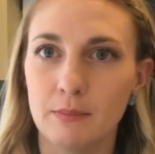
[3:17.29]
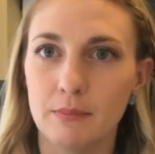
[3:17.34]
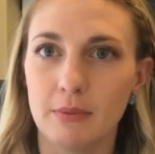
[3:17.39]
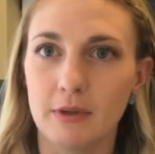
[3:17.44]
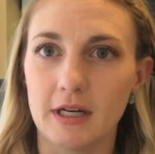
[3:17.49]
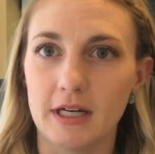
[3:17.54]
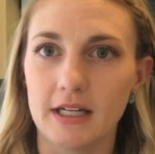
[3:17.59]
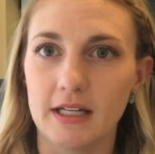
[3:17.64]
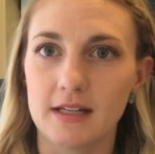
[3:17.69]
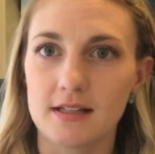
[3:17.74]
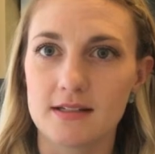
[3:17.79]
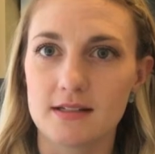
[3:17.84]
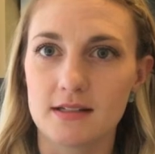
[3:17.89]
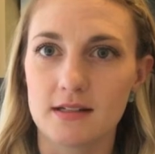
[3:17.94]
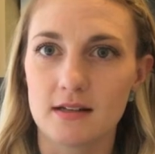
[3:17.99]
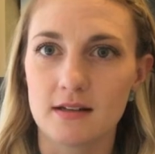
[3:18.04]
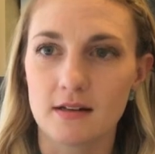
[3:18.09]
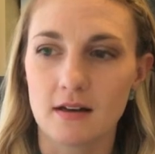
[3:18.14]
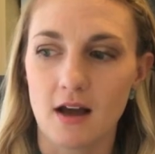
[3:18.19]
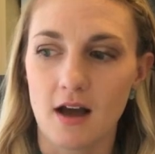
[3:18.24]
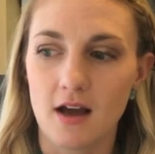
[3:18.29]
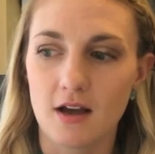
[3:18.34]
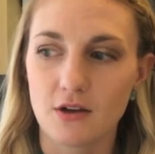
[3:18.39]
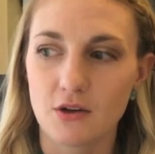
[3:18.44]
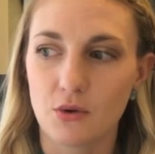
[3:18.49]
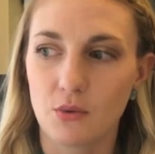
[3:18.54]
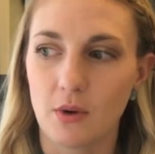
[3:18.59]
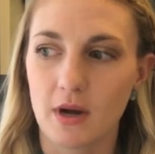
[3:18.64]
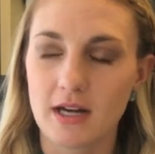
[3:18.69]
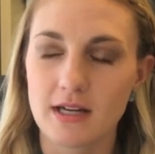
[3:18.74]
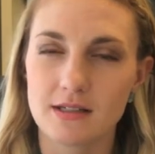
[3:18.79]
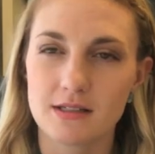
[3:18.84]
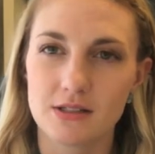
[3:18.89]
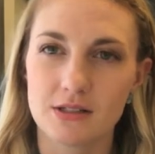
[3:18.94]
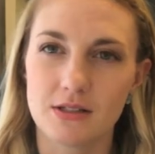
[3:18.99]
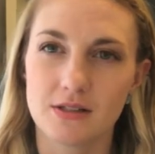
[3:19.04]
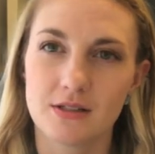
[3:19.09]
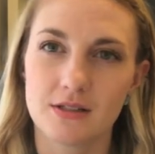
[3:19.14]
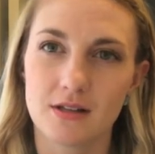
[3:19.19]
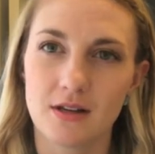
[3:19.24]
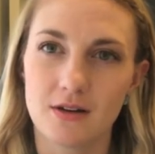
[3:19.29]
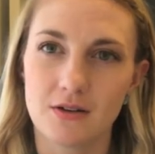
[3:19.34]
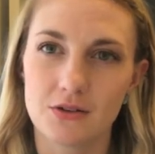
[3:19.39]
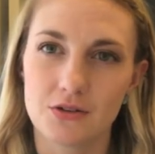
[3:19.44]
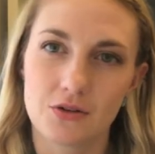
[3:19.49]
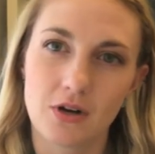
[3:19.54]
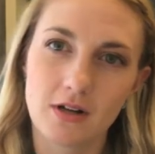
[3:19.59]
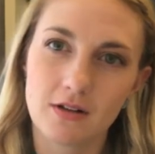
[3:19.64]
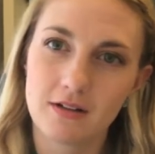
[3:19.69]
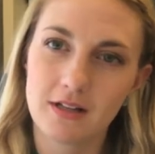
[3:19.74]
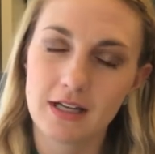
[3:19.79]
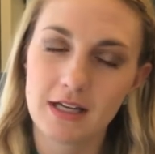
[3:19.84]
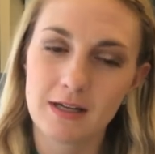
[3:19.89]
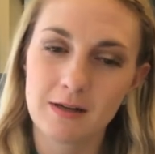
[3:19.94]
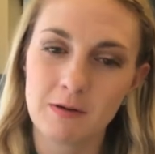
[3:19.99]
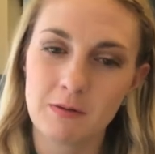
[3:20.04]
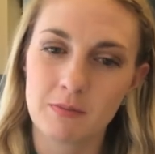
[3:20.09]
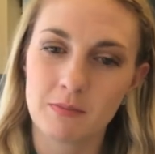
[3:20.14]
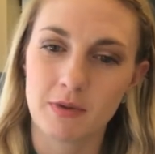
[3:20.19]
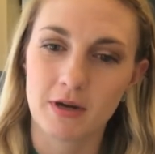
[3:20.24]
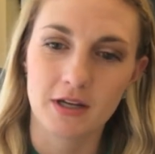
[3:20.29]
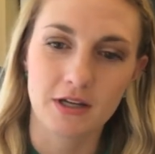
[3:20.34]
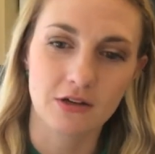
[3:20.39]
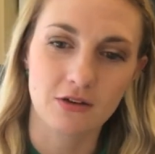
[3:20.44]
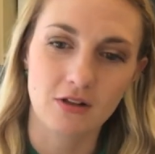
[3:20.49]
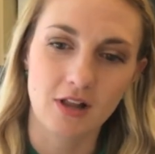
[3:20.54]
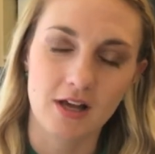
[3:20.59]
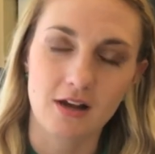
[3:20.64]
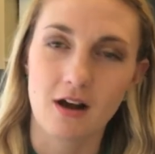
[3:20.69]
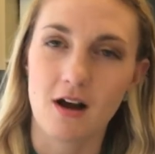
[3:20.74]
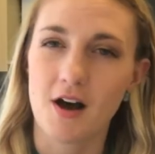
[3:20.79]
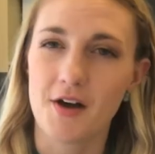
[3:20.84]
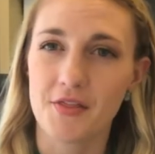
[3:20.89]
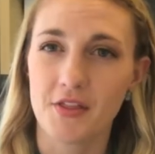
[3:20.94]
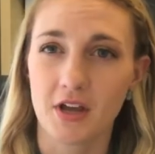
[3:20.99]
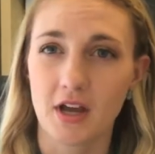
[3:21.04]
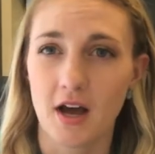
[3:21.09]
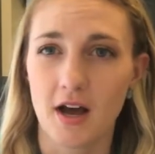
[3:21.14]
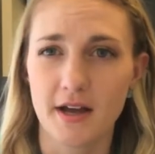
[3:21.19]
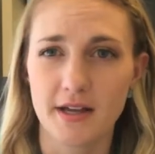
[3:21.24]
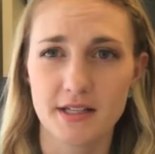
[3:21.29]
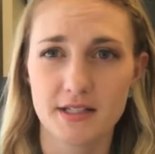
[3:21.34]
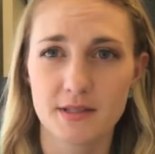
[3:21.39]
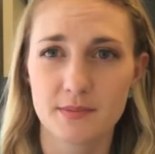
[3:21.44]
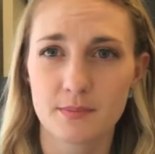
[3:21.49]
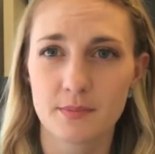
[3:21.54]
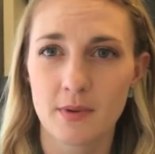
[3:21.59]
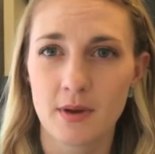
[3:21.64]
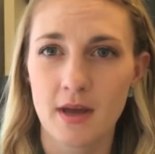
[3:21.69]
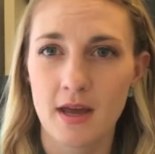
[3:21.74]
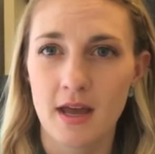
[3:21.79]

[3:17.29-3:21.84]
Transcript: but not quite struggling, but you're like on the cusp?